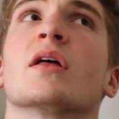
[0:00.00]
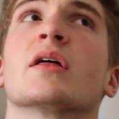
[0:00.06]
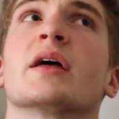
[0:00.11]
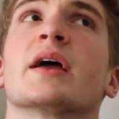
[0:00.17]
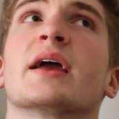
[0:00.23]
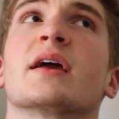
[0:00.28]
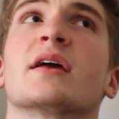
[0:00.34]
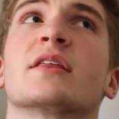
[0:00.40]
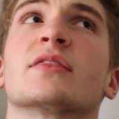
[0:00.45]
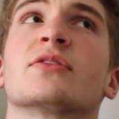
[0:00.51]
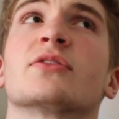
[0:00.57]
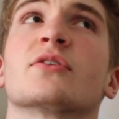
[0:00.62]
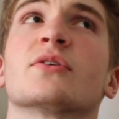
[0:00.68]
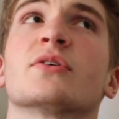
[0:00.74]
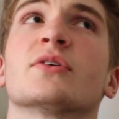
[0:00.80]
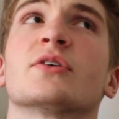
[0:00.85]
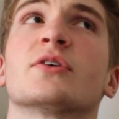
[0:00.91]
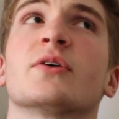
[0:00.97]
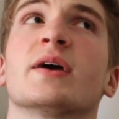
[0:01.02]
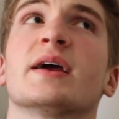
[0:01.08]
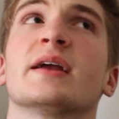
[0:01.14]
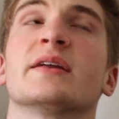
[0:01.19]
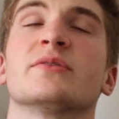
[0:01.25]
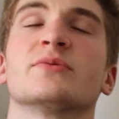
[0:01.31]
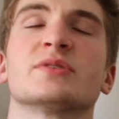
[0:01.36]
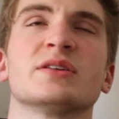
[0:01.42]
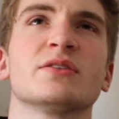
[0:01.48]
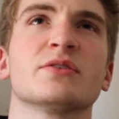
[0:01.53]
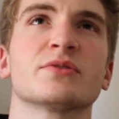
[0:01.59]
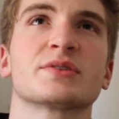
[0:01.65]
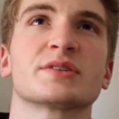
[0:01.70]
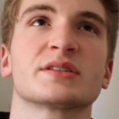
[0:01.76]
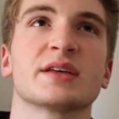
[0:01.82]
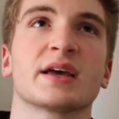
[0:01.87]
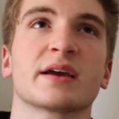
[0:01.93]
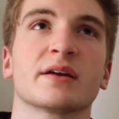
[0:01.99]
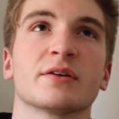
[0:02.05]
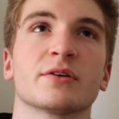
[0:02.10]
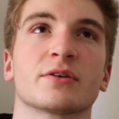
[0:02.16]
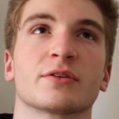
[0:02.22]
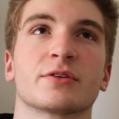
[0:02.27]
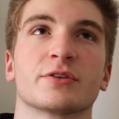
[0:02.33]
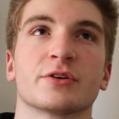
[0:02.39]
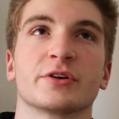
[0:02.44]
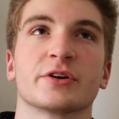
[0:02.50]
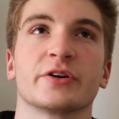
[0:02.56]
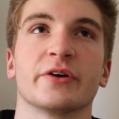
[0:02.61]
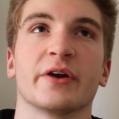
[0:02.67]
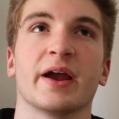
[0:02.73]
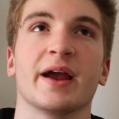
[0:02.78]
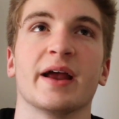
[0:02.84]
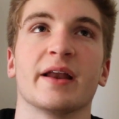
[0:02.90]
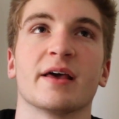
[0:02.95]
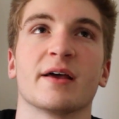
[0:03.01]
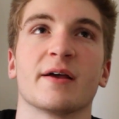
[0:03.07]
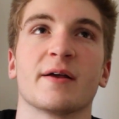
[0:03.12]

like third grade. It was either second or third grade.